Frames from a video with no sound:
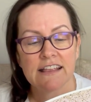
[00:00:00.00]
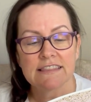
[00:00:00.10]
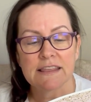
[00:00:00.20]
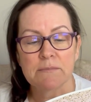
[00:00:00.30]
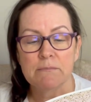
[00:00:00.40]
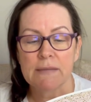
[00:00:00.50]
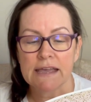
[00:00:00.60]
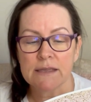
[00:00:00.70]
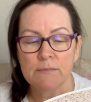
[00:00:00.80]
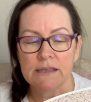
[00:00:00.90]
that
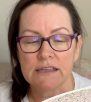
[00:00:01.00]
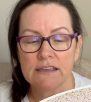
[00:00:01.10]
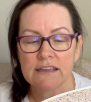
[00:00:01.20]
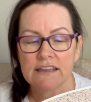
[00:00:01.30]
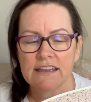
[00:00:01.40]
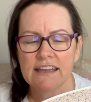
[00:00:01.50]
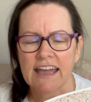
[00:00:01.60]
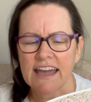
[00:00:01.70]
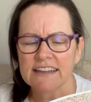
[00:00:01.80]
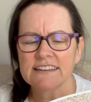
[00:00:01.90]
maybe
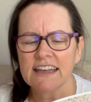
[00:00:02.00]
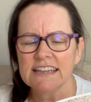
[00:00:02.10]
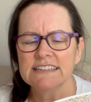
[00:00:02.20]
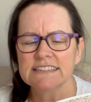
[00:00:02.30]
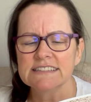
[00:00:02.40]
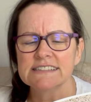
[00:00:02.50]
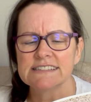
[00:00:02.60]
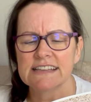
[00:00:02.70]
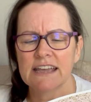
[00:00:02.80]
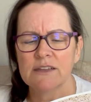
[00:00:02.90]
Adonai didn't
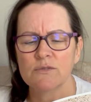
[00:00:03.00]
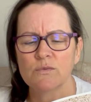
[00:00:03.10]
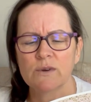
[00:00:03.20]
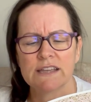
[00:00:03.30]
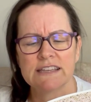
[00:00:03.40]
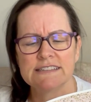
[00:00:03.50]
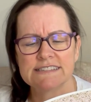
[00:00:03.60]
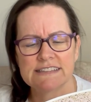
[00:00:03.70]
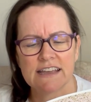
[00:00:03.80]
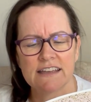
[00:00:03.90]
say what he
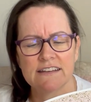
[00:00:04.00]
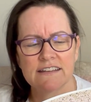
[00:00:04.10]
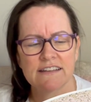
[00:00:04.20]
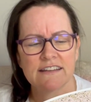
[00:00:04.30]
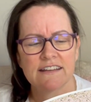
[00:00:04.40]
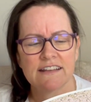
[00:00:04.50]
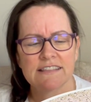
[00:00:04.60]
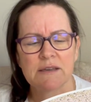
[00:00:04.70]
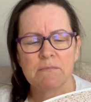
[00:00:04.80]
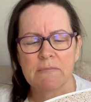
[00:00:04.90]
said,
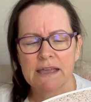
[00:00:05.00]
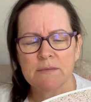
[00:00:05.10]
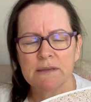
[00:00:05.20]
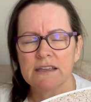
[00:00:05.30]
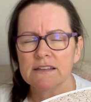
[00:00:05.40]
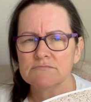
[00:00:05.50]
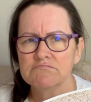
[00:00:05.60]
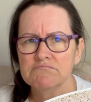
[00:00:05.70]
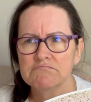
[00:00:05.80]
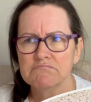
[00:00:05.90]
that maybe
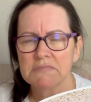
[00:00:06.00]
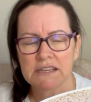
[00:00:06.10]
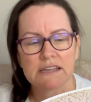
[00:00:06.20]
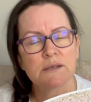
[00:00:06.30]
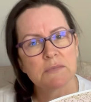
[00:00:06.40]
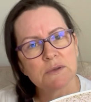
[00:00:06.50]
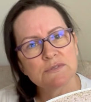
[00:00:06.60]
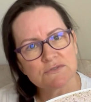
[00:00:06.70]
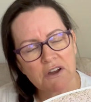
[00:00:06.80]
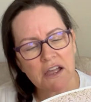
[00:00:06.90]
the enemy
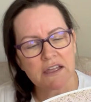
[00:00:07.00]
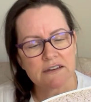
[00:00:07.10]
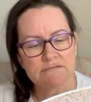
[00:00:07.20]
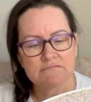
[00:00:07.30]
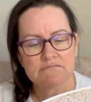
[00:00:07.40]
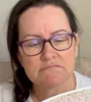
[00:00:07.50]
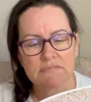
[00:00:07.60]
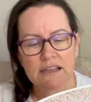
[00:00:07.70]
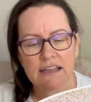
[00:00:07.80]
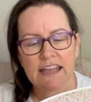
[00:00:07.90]
was right.
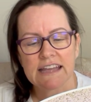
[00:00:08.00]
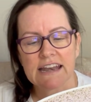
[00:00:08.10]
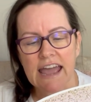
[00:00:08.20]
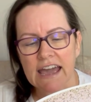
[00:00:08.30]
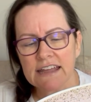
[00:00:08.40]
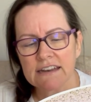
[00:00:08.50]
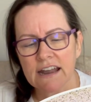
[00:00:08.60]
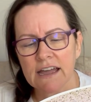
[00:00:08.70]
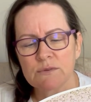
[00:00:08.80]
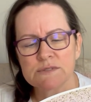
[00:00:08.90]
And
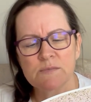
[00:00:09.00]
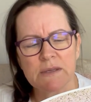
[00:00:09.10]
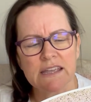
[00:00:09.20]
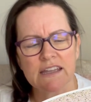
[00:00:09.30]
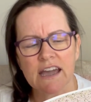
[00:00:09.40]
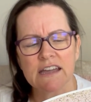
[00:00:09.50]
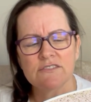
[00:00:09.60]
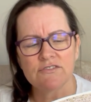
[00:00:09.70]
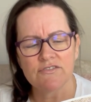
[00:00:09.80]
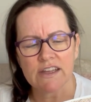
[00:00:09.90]
Adonai was being
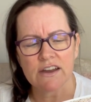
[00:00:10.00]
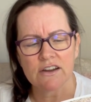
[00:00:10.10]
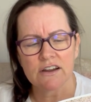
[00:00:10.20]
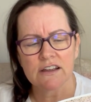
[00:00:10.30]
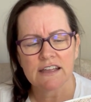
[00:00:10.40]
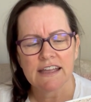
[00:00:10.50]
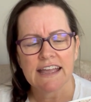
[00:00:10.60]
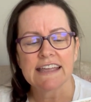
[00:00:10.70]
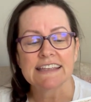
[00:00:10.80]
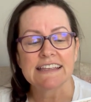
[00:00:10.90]
unfair
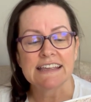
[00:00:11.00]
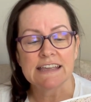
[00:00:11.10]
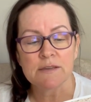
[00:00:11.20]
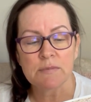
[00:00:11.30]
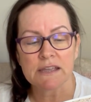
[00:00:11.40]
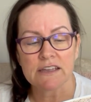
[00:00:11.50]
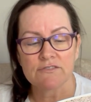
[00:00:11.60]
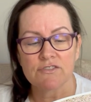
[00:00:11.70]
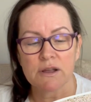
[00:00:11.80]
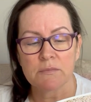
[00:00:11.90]
in keeping it
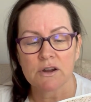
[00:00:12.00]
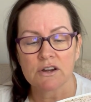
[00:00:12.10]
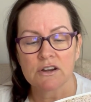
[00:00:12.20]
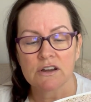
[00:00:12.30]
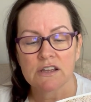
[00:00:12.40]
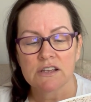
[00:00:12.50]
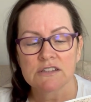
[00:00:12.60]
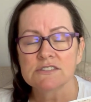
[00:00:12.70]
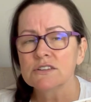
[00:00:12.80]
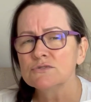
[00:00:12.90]
from her
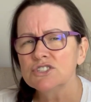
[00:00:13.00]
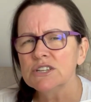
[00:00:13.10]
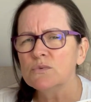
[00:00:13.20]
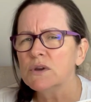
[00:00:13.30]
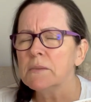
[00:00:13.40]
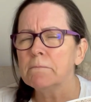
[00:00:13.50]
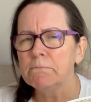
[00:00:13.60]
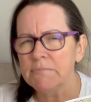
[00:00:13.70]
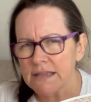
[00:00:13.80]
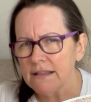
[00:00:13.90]
so she wouldn't
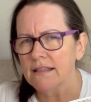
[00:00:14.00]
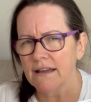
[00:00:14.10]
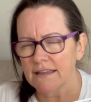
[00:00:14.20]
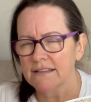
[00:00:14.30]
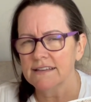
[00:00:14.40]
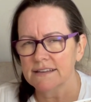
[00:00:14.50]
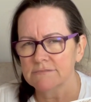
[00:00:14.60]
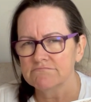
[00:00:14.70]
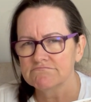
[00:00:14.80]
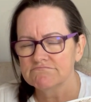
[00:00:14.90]
be like him.